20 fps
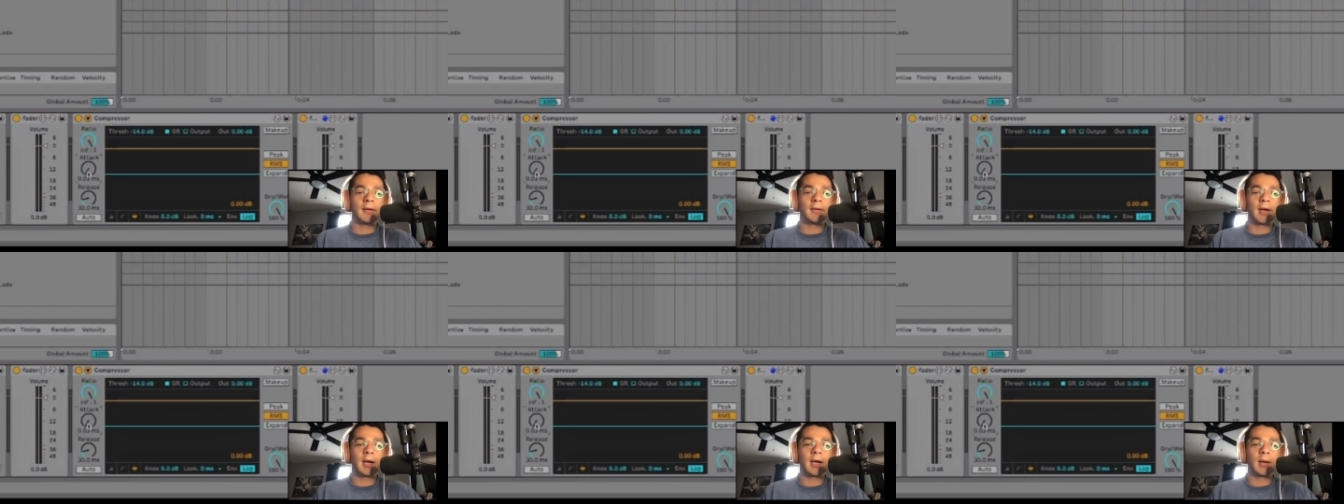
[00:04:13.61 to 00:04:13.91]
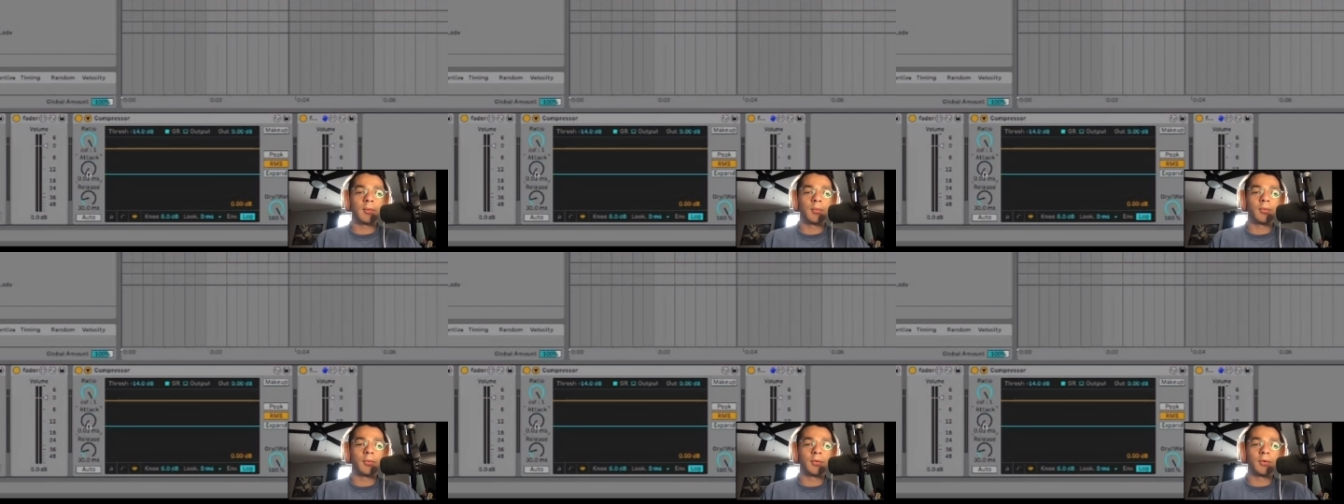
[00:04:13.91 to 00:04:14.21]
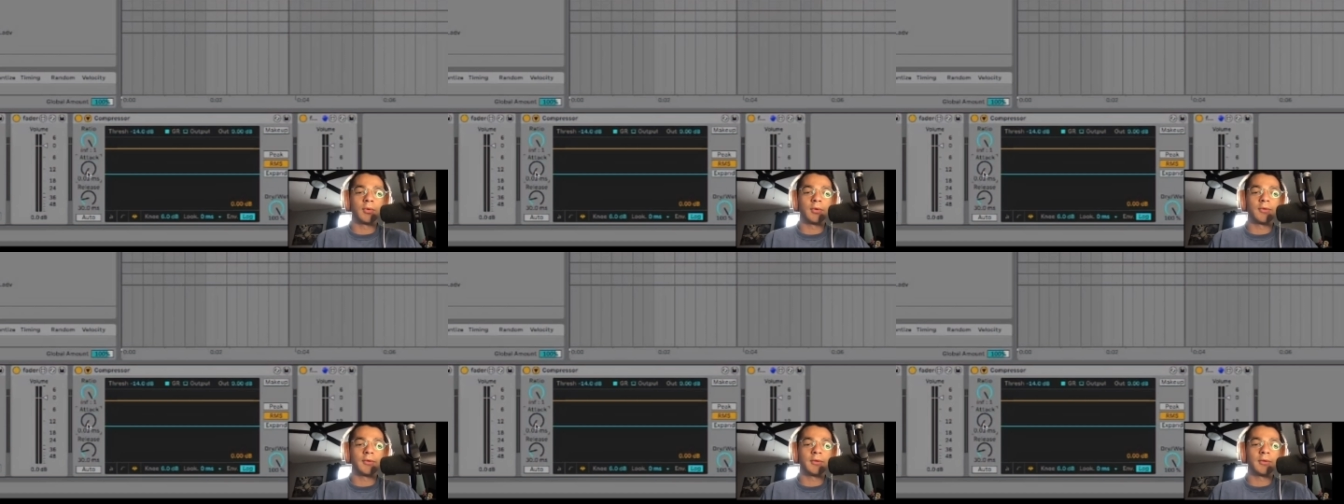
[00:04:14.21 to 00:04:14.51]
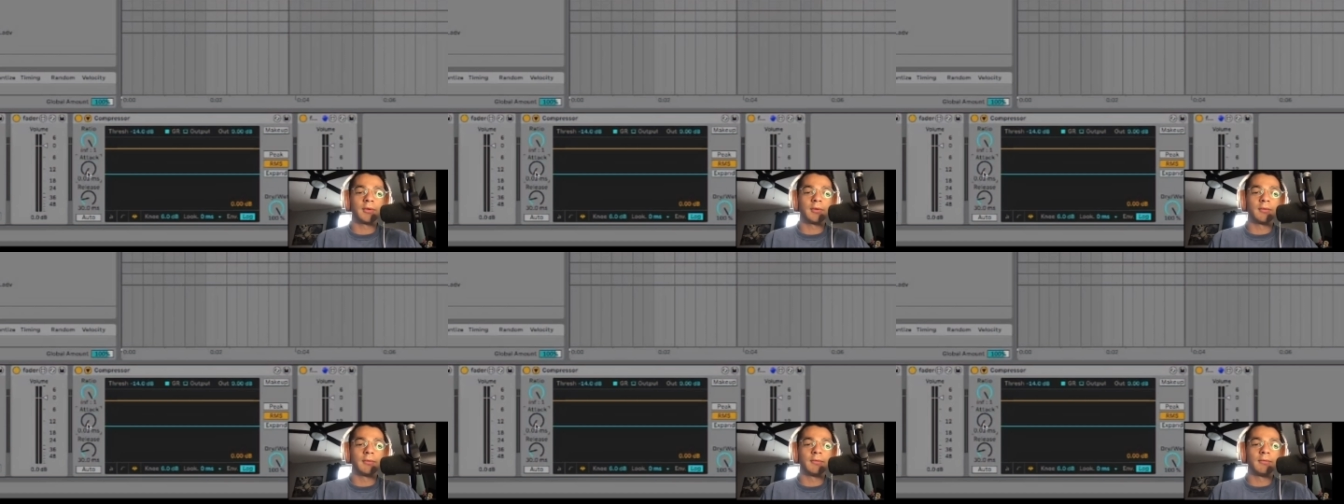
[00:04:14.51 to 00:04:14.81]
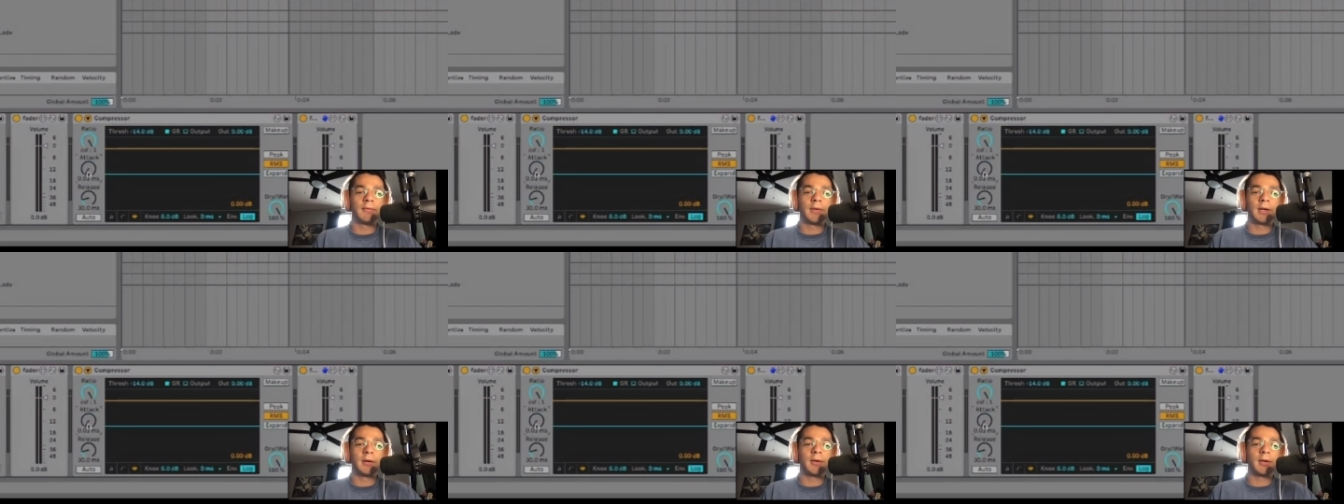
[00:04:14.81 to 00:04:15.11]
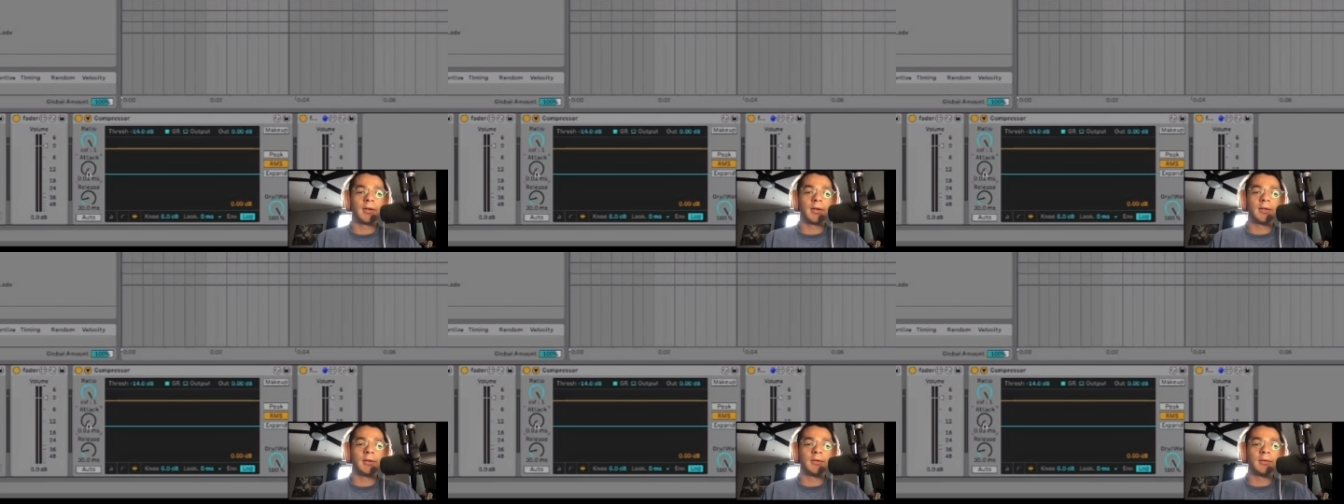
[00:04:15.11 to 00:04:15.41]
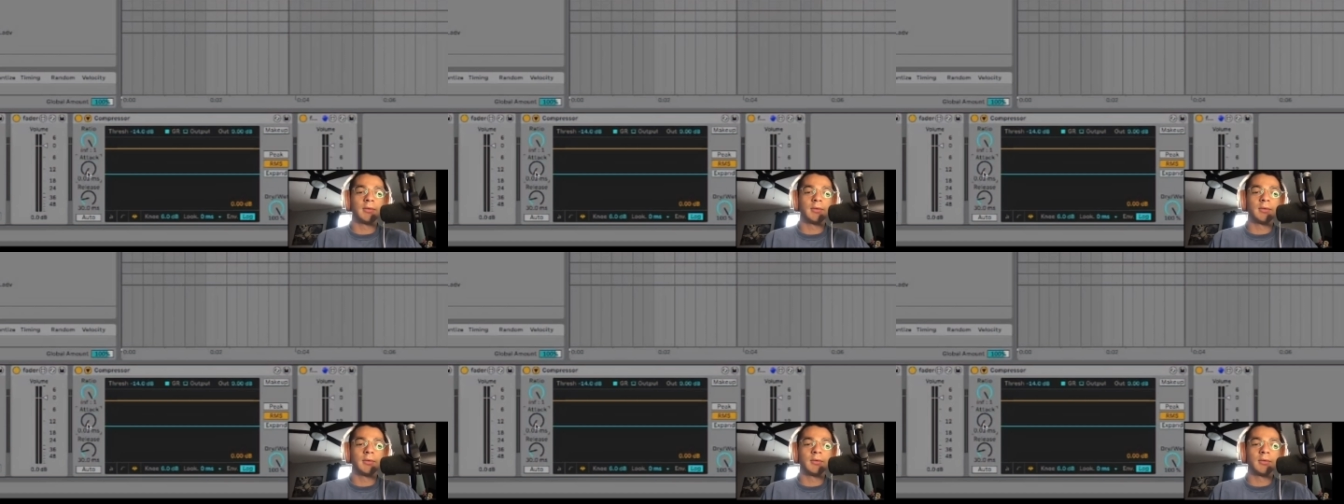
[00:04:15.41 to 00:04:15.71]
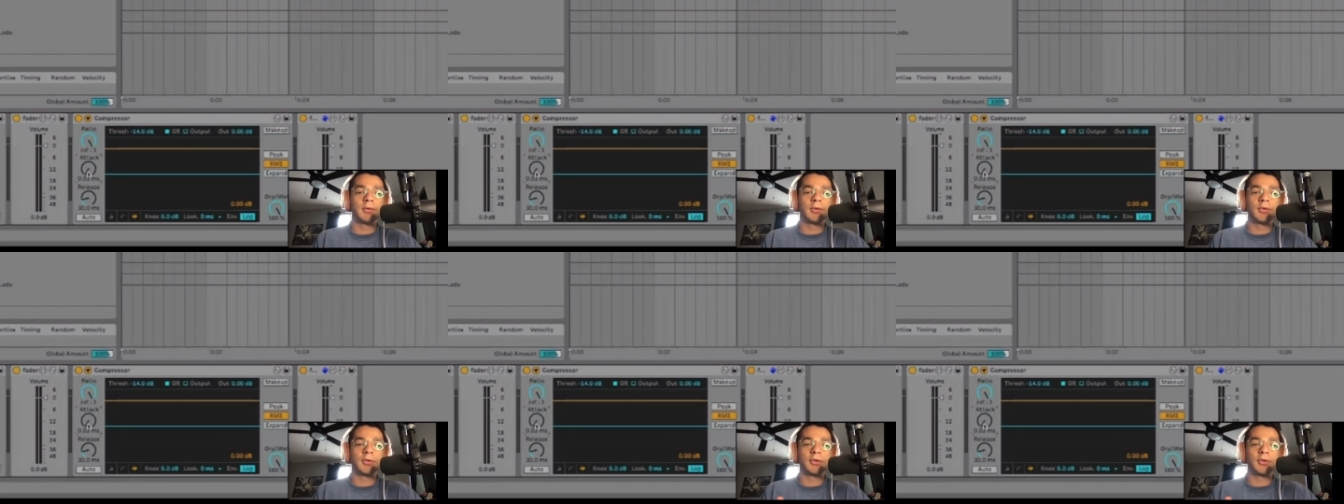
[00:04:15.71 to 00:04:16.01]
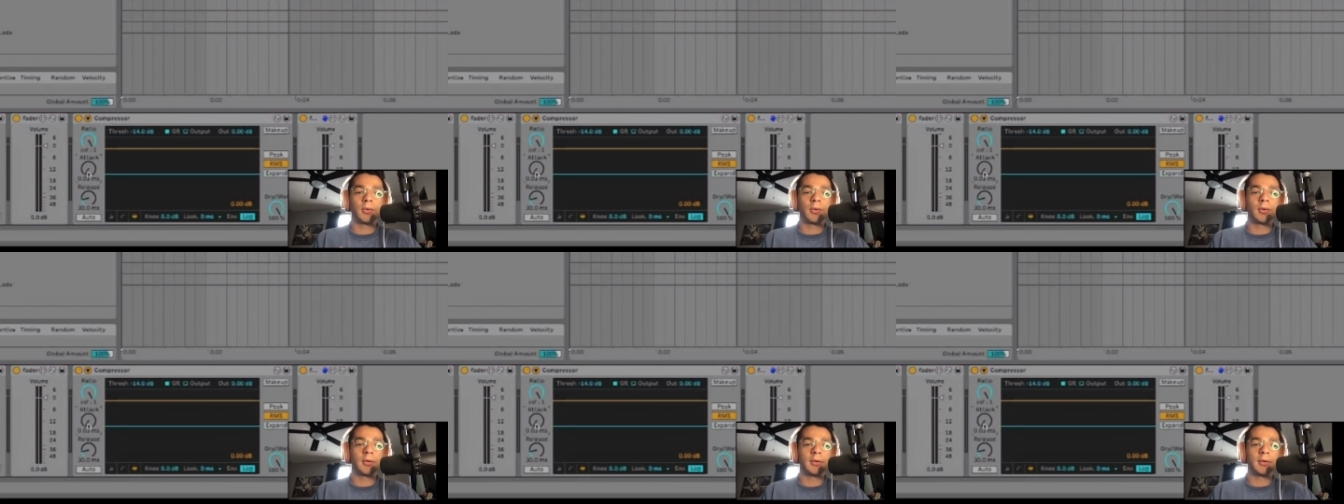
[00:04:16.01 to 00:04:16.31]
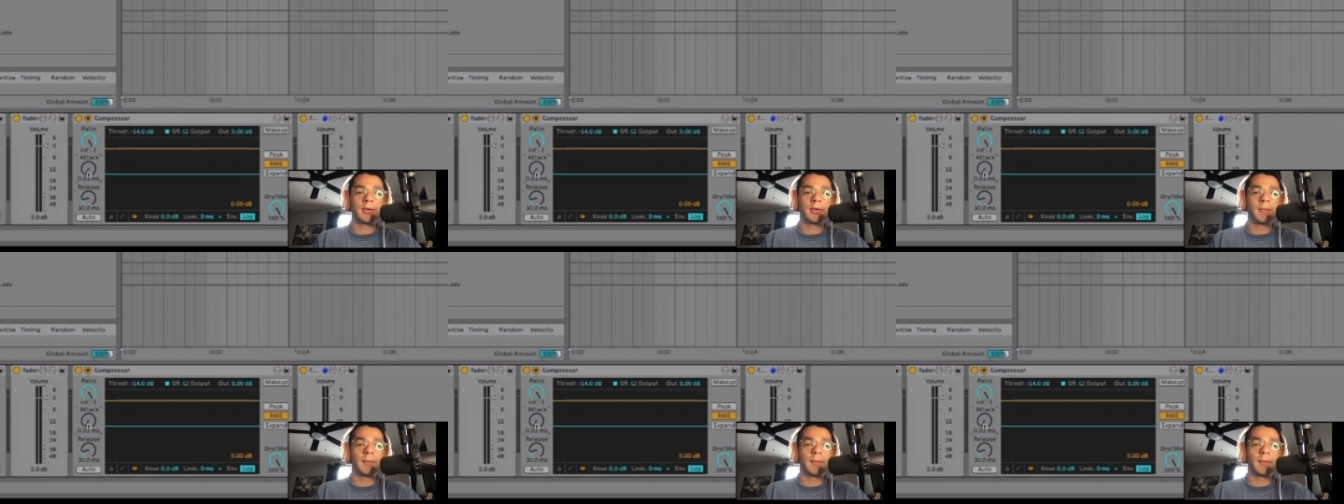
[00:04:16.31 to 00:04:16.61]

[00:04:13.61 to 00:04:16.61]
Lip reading: time was very short,